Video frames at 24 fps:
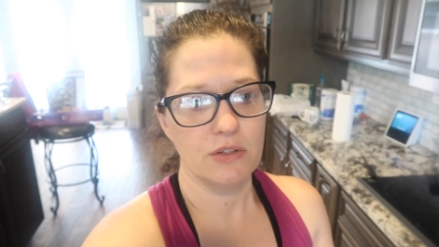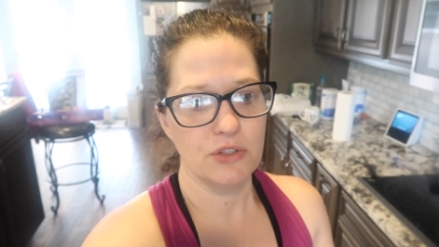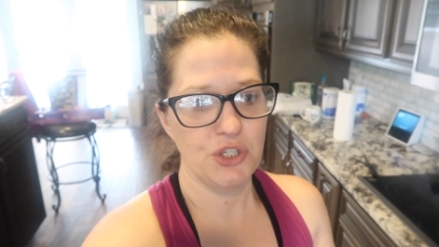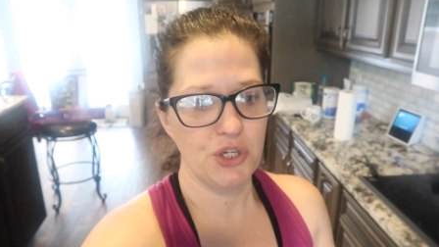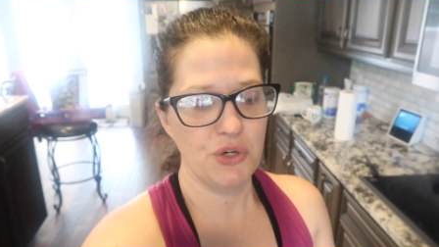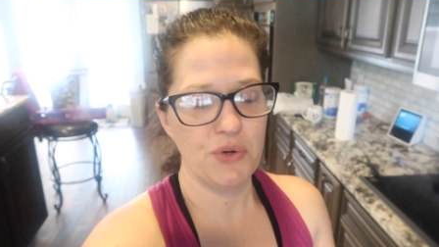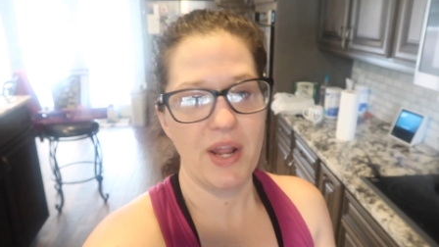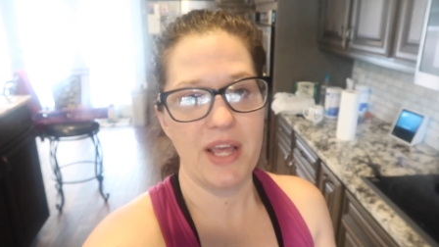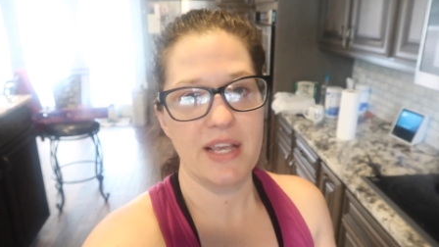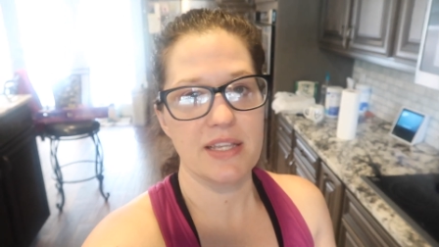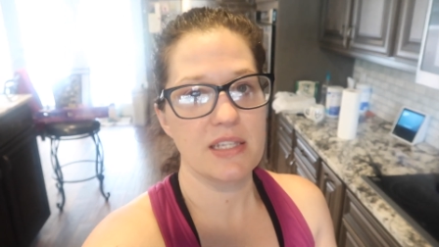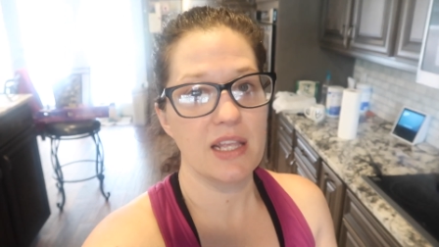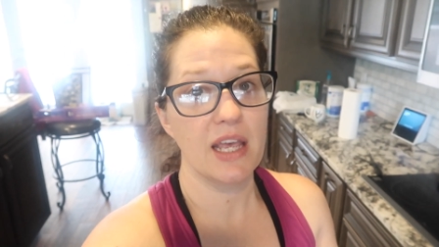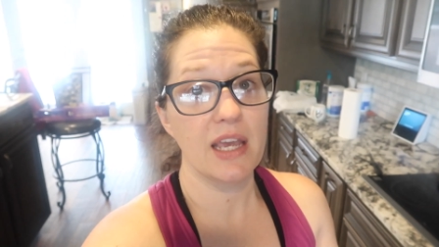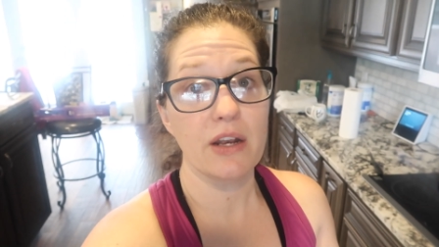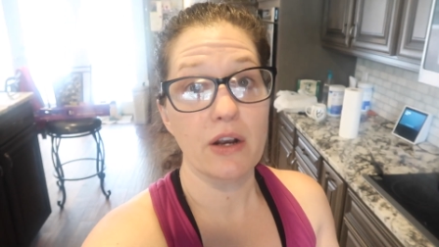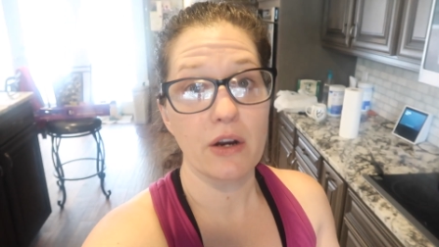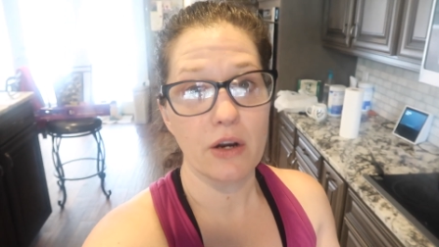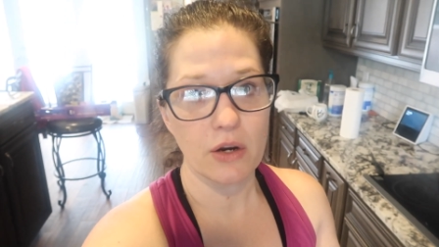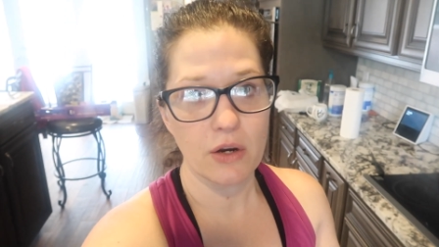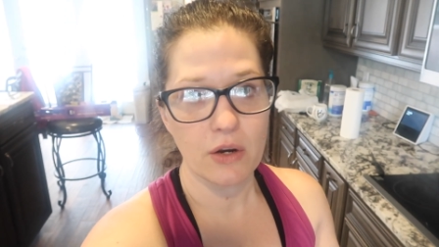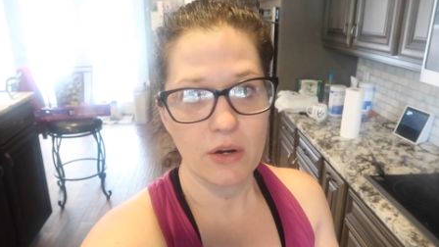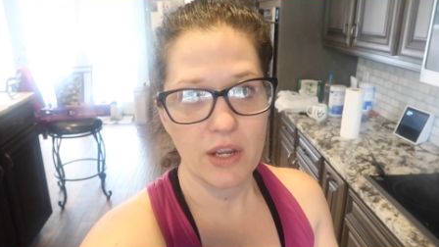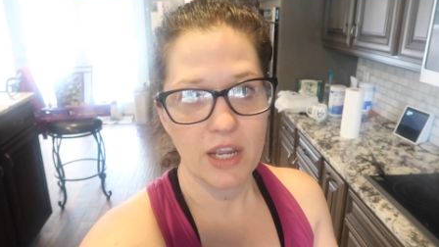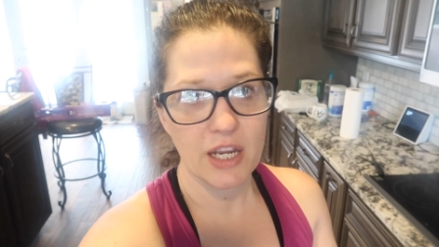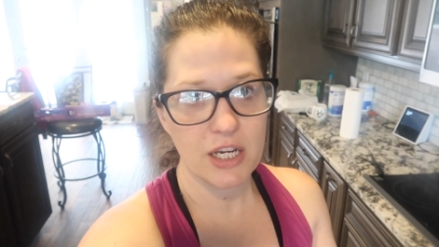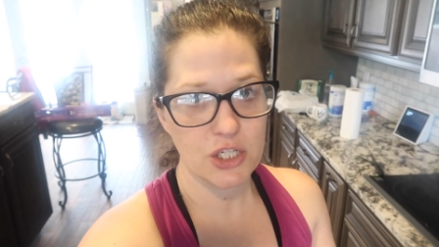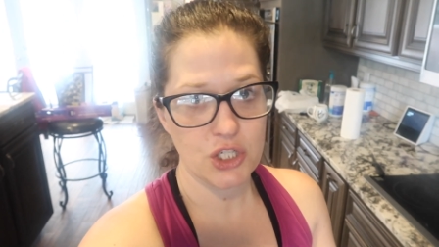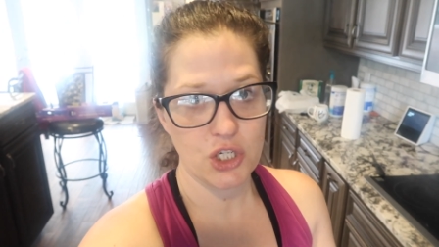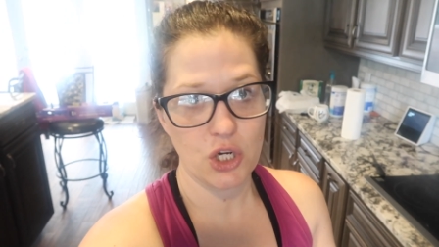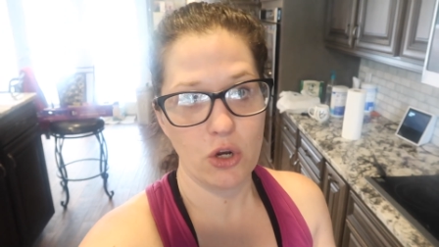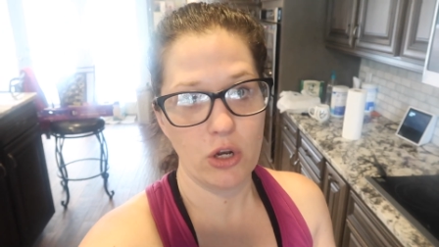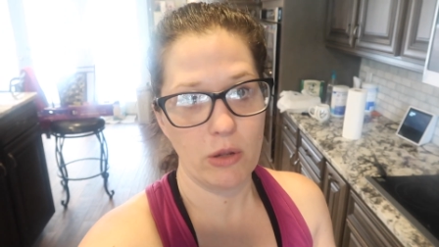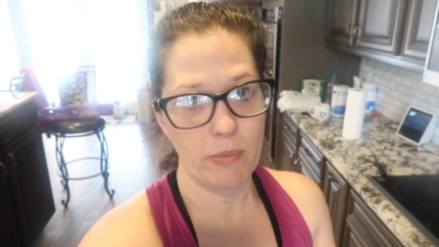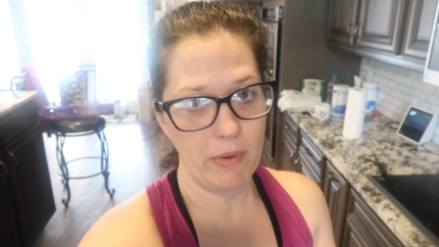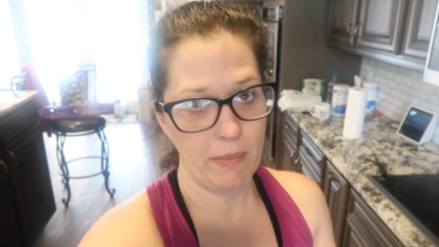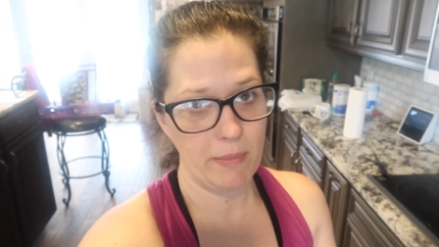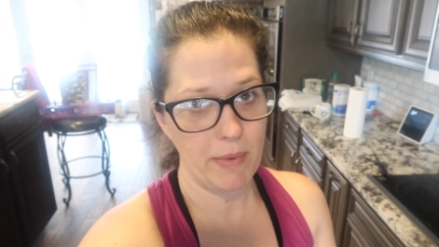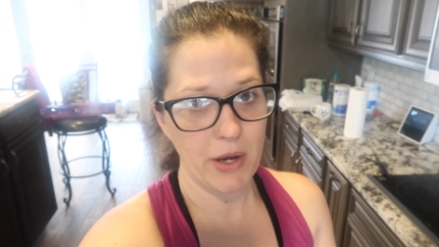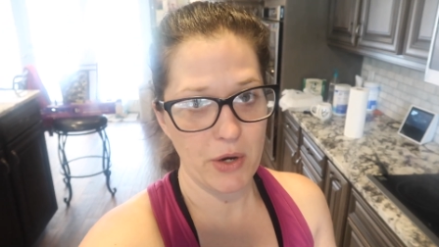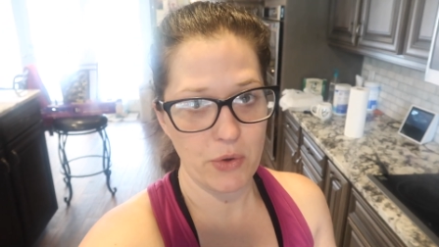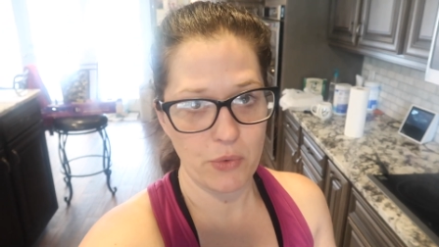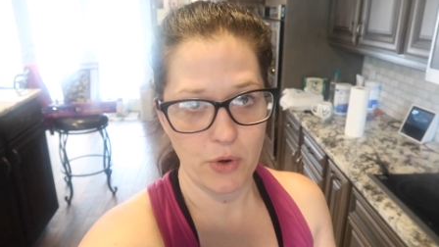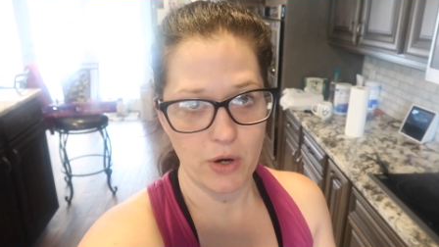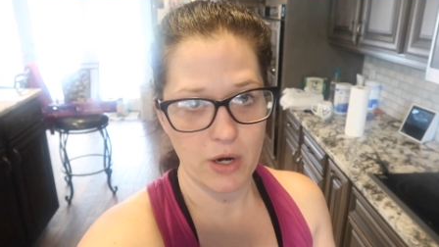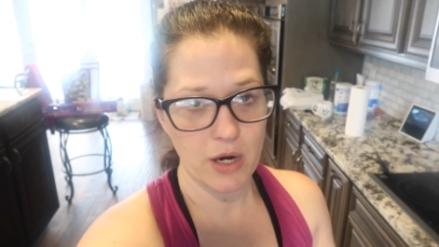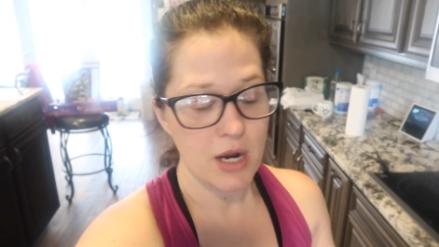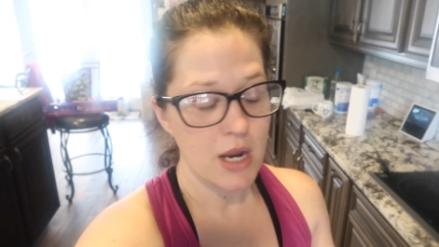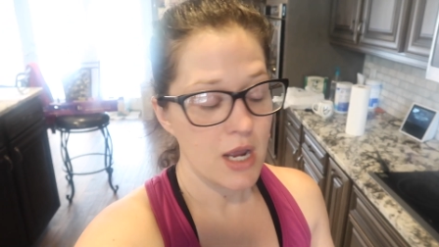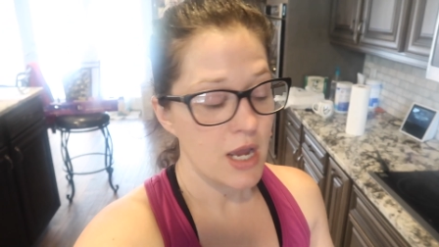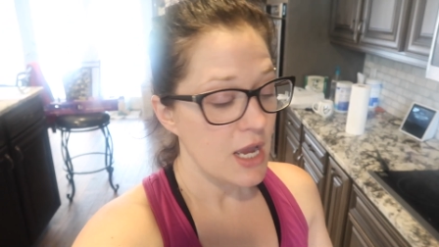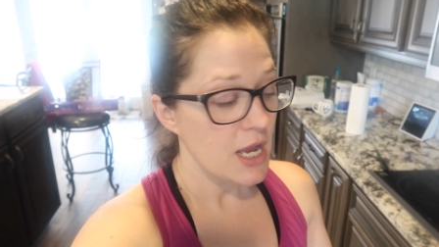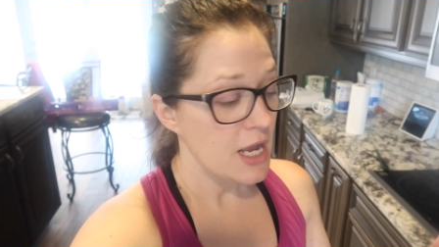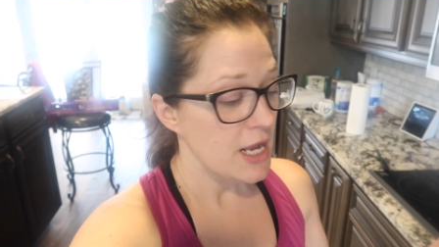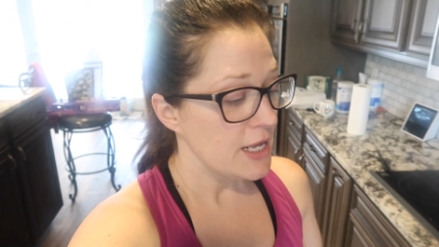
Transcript: two days later, it showed up at my door.